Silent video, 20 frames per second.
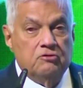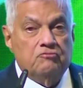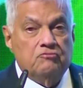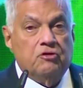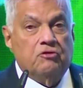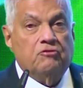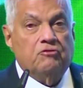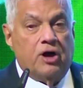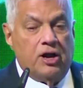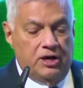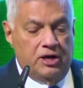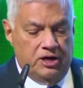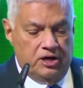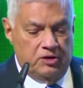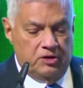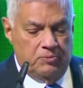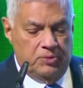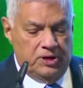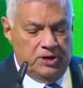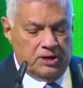for
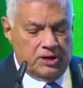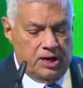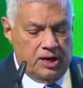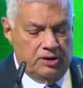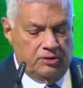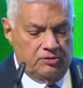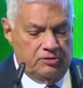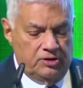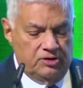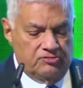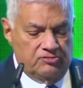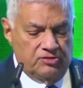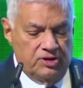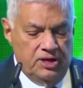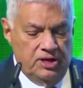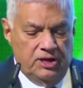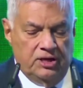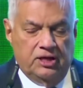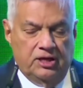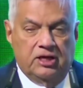vulnerable countries
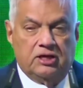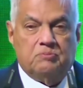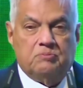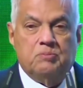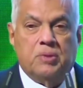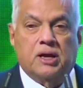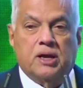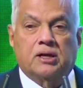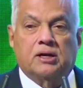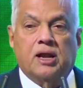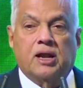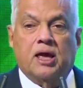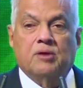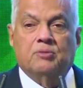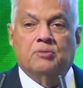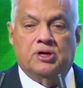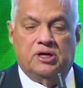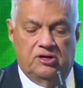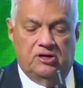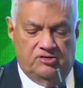hit by climate